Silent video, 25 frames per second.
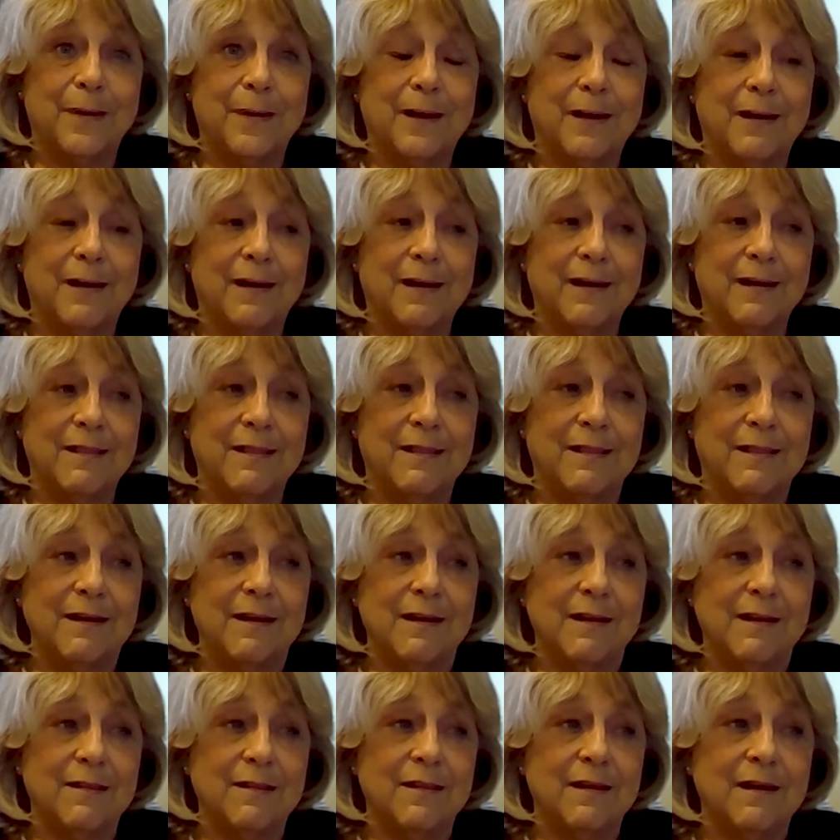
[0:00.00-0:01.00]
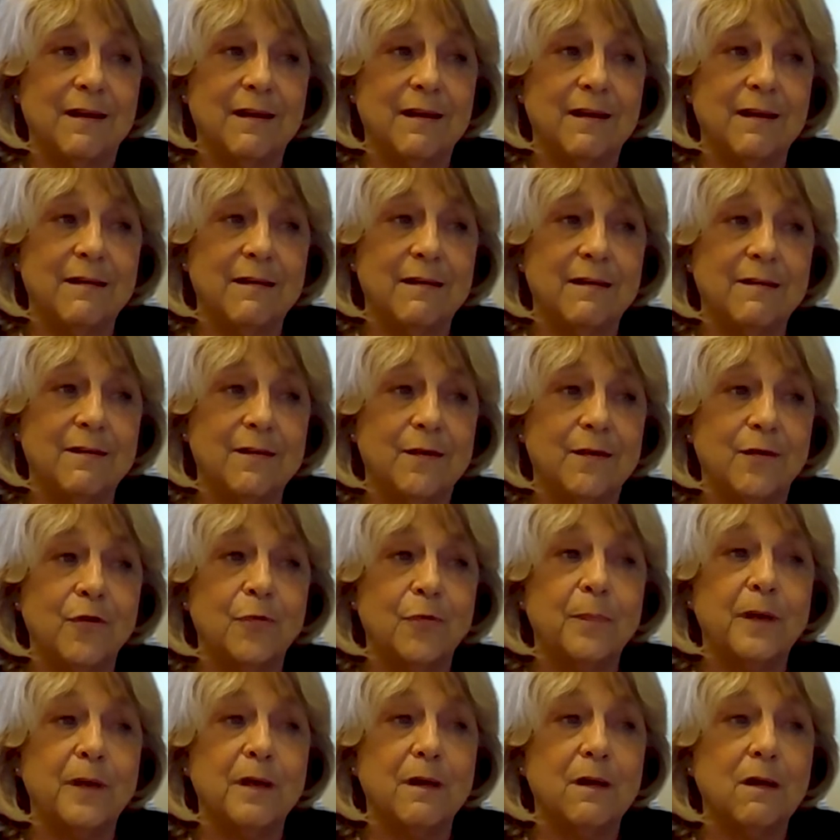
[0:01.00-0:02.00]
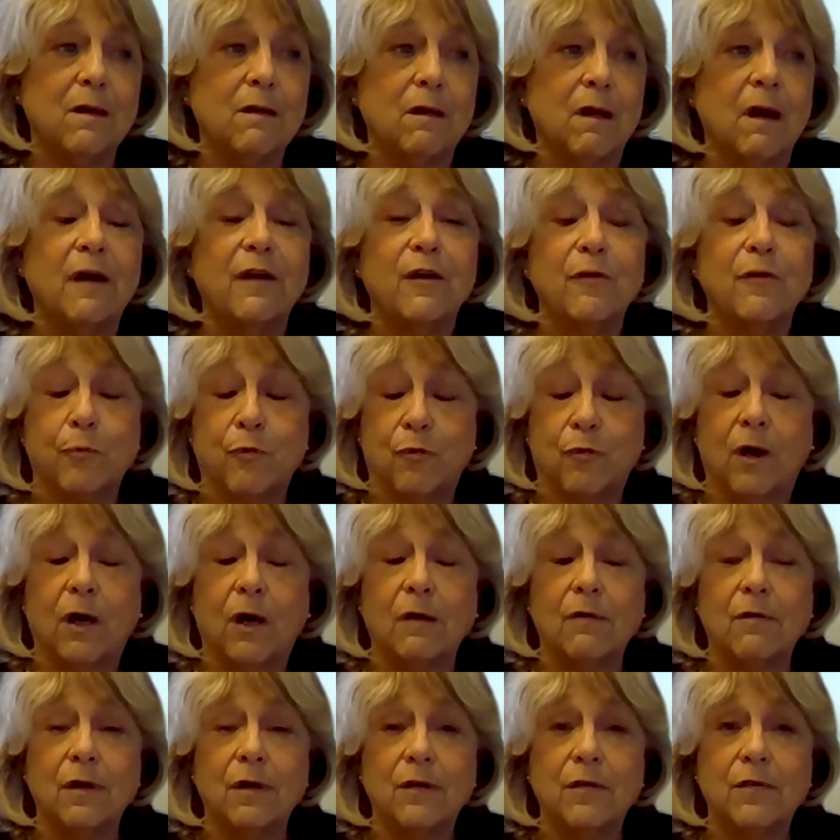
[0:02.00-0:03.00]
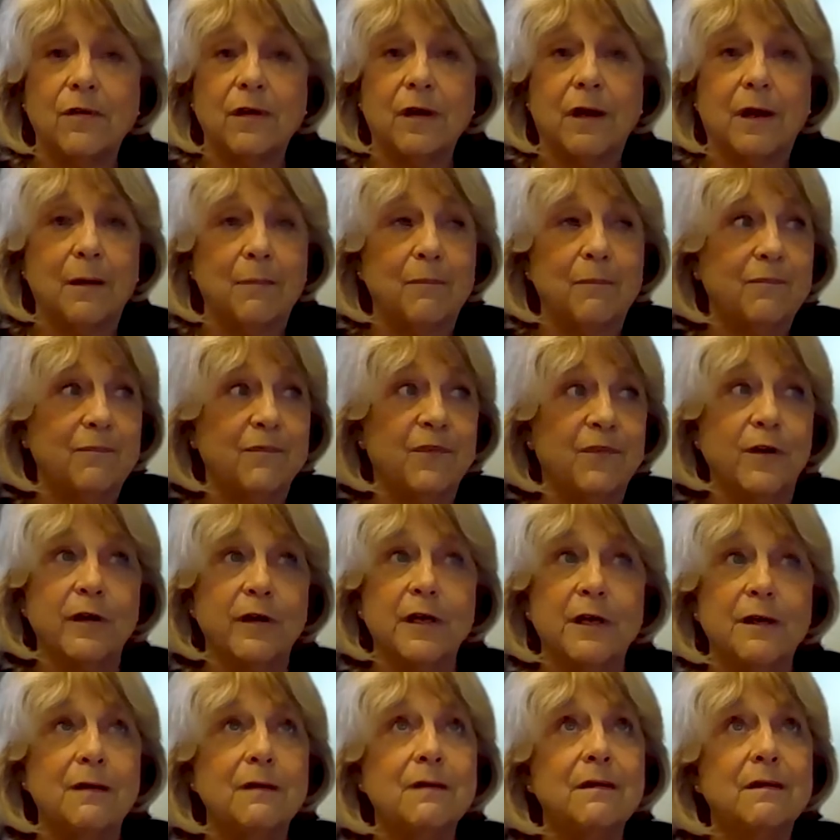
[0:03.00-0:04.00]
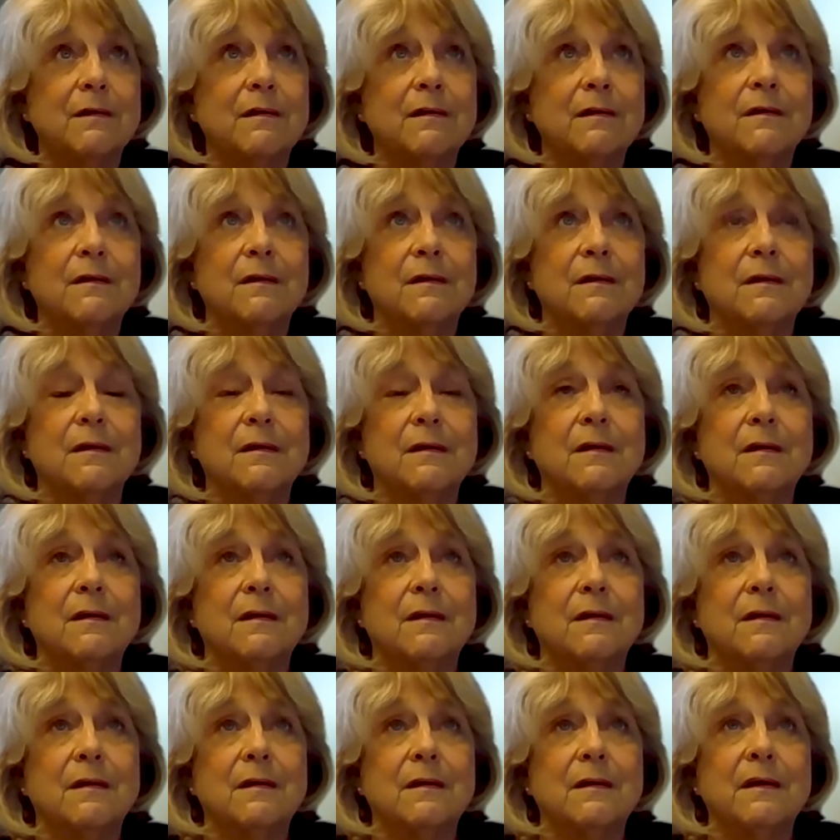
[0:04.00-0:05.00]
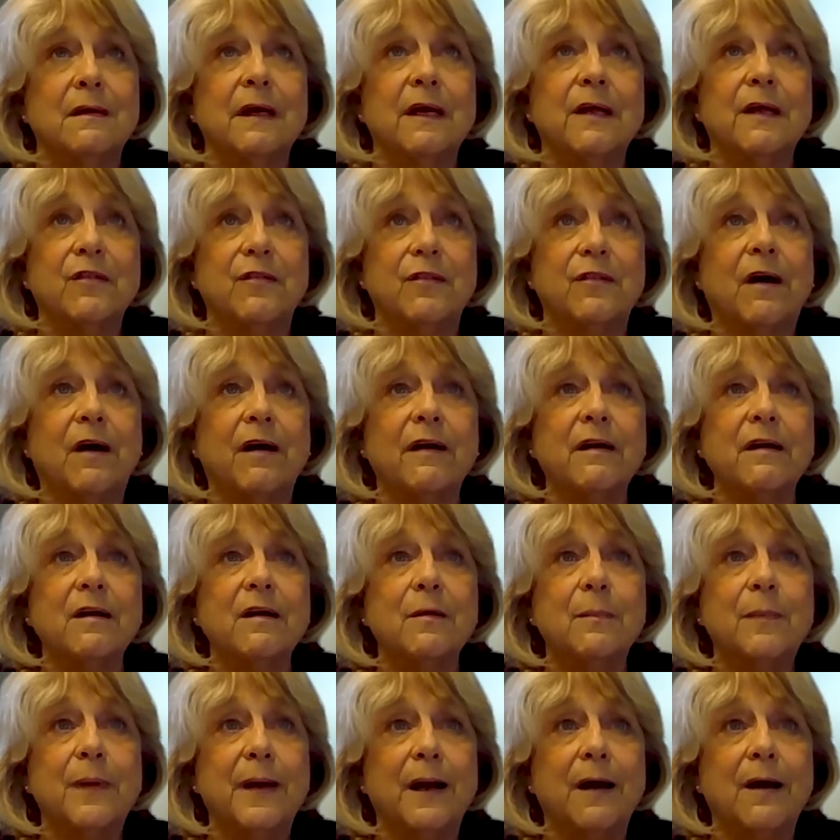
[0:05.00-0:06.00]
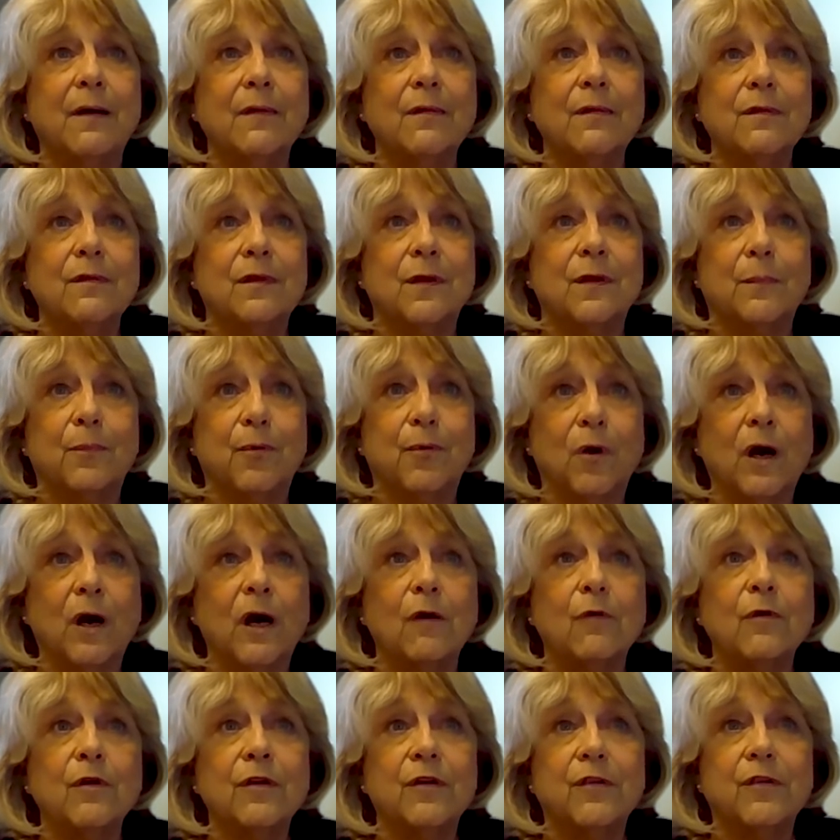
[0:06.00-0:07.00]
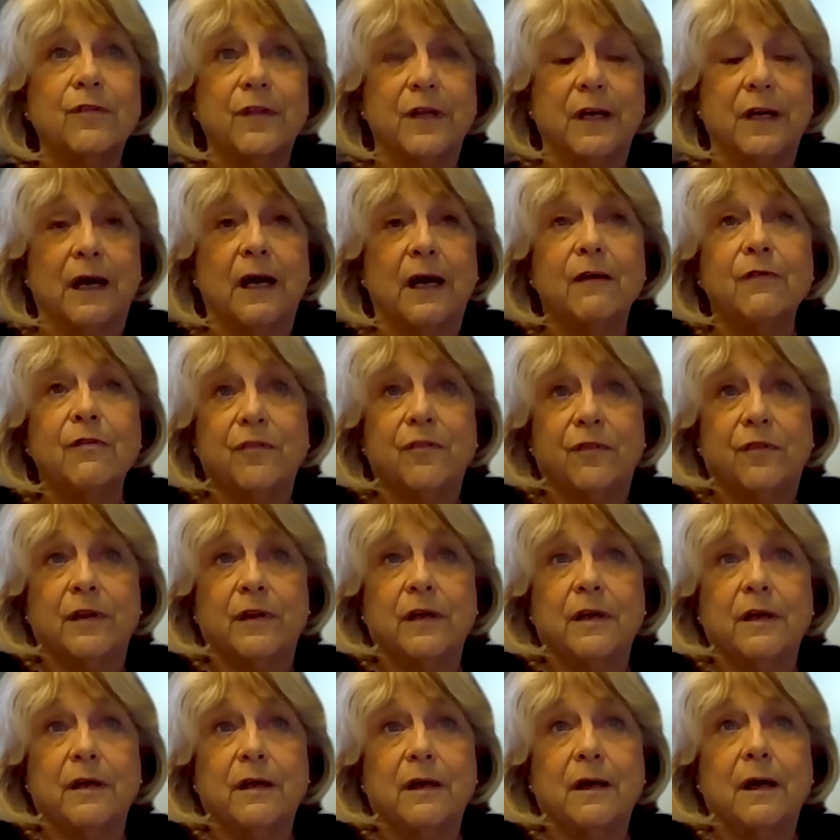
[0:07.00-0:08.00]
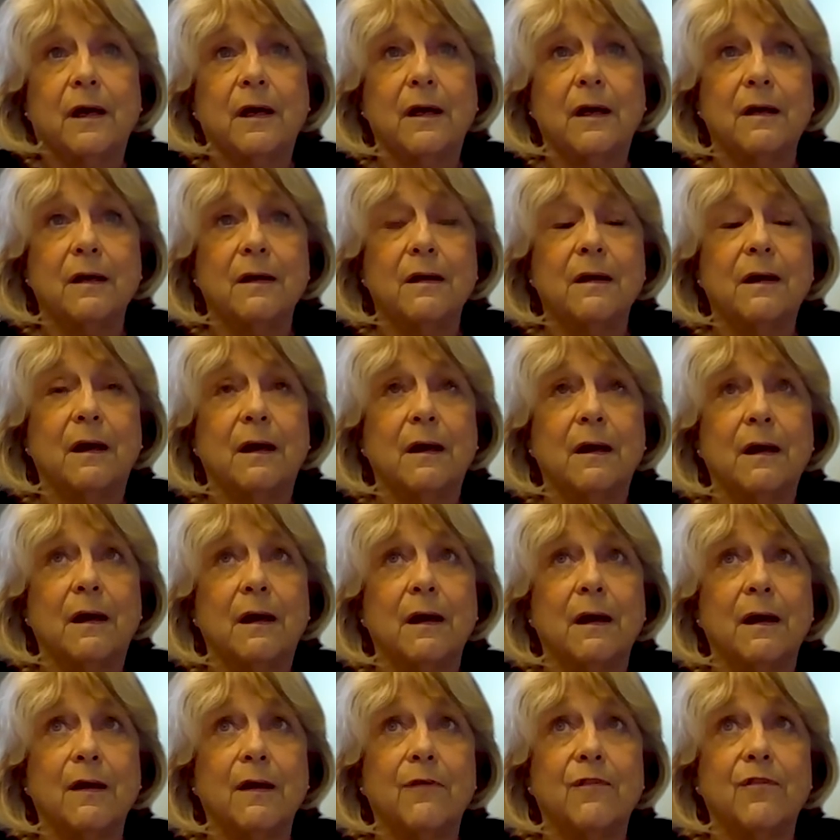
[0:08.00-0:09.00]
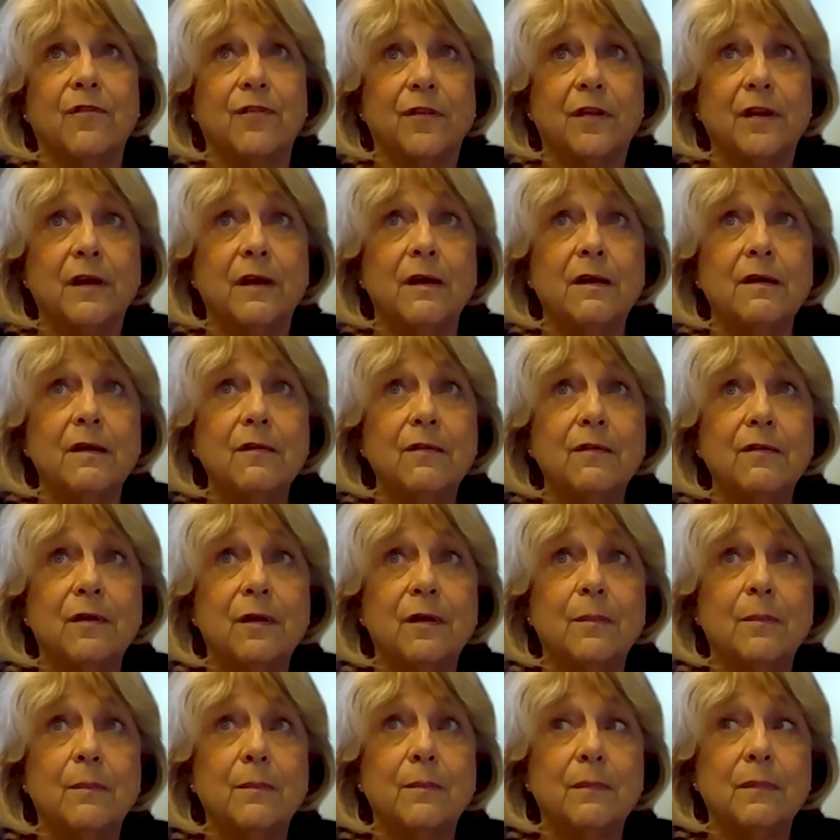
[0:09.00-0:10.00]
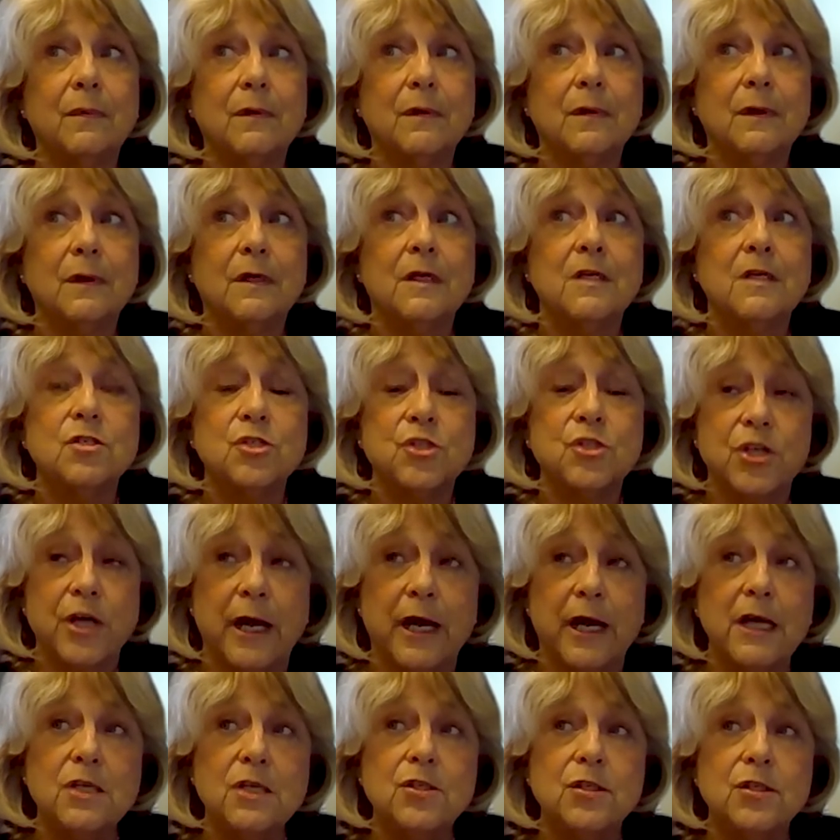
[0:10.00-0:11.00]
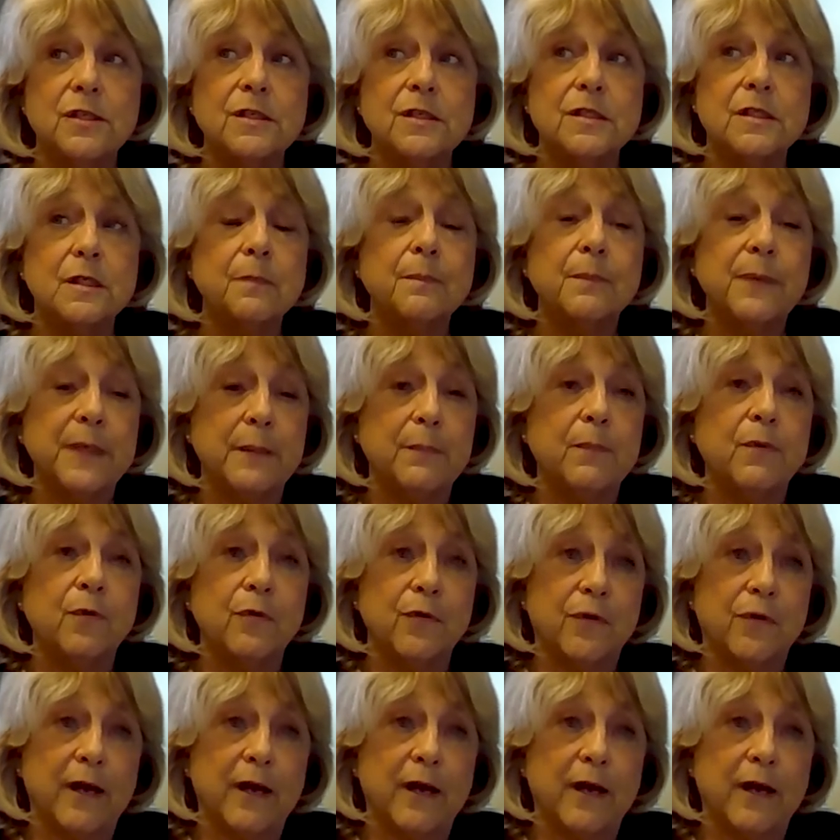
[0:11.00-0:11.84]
I think that there's been a lot of progress. I'm very excited about the progress that I've seen. I have seen some changes in people's